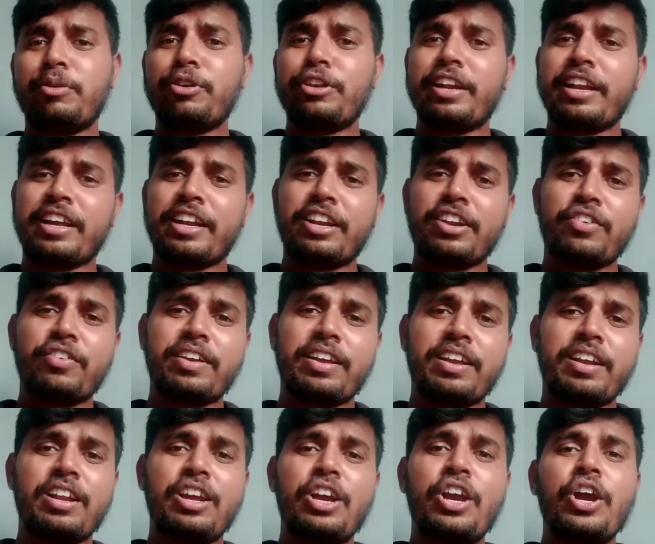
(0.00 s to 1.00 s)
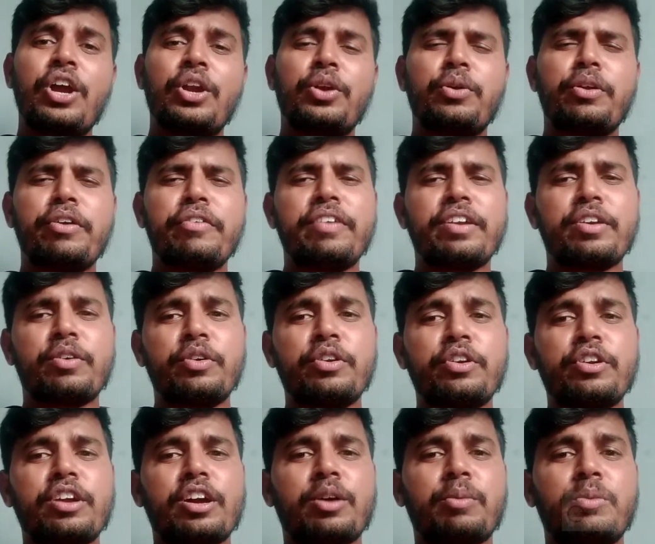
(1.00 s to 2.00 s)
about electric vehicle. Today we are
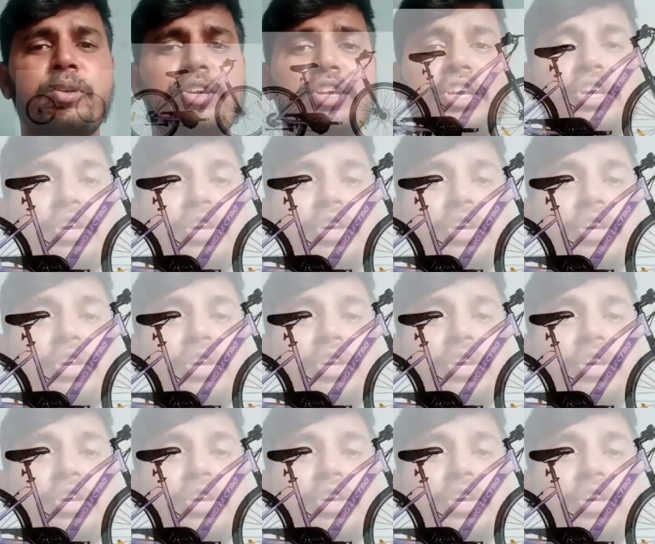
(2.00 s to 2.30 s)
going to talk about